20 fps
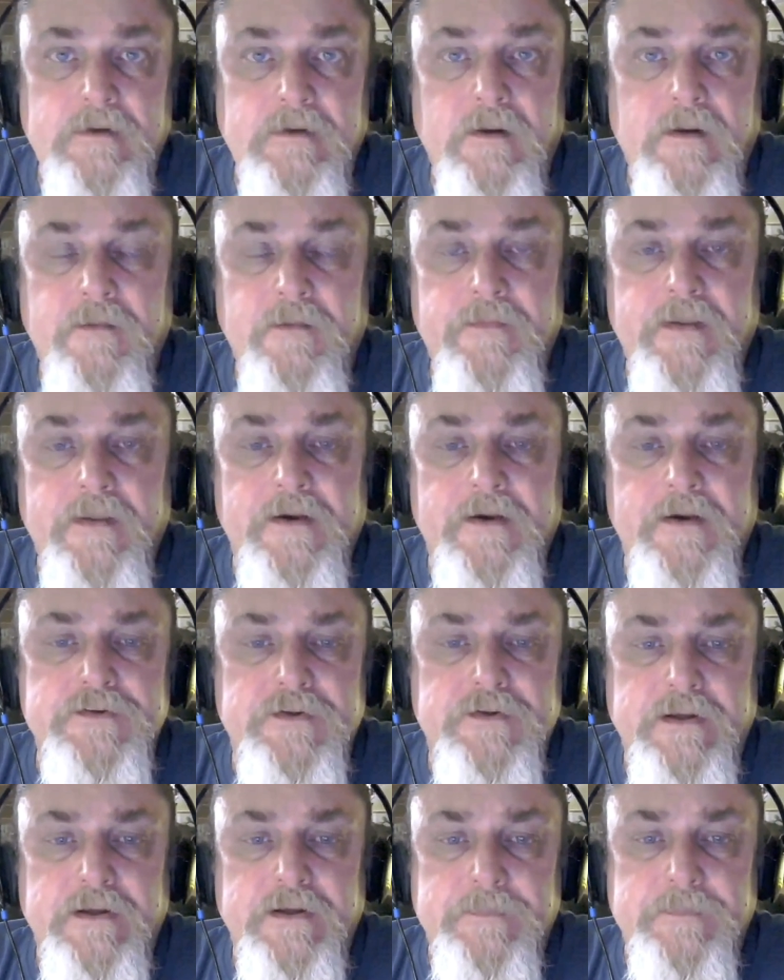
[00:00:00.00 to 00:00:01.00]
There's,
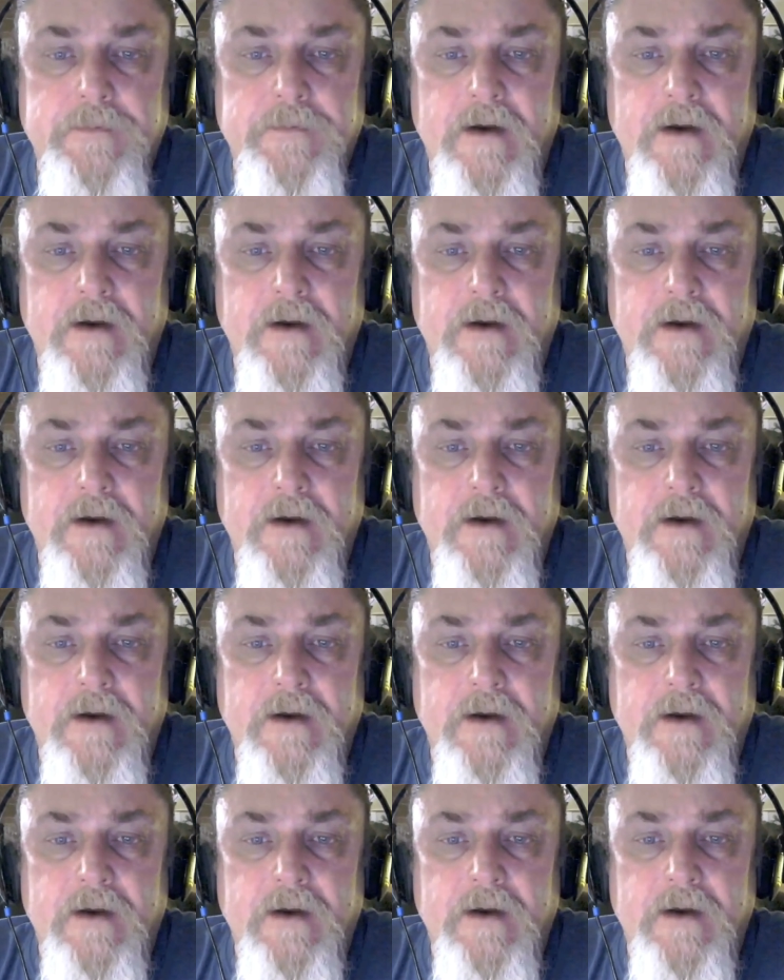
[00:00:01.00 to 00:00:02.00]
there's a problem for
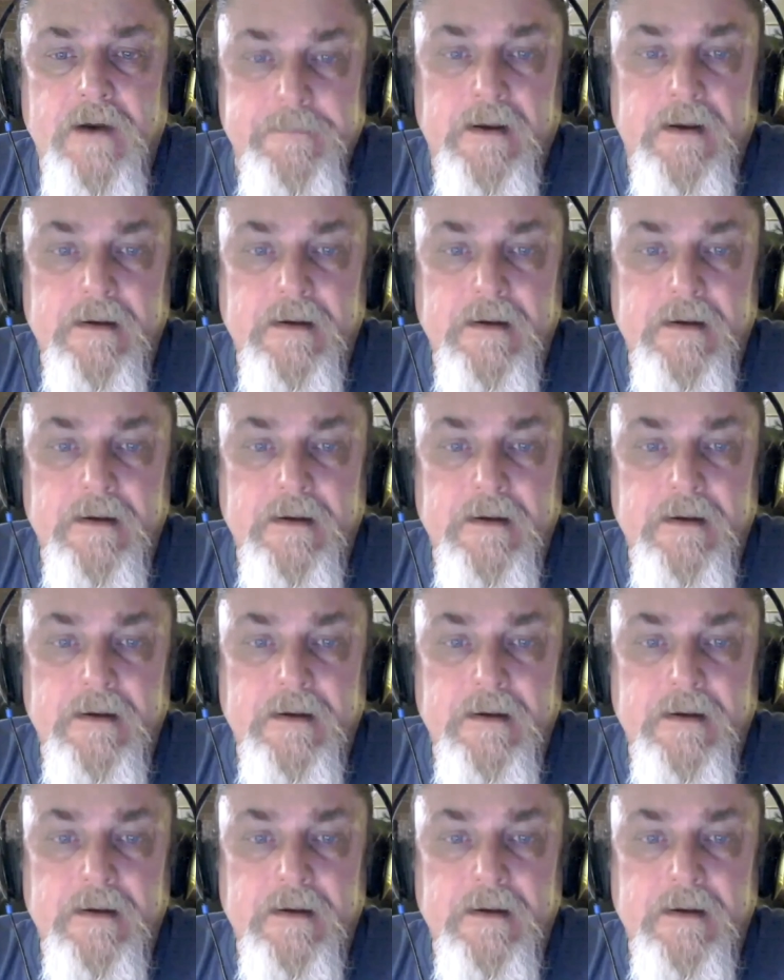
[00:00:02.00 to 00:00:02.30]
Sediba.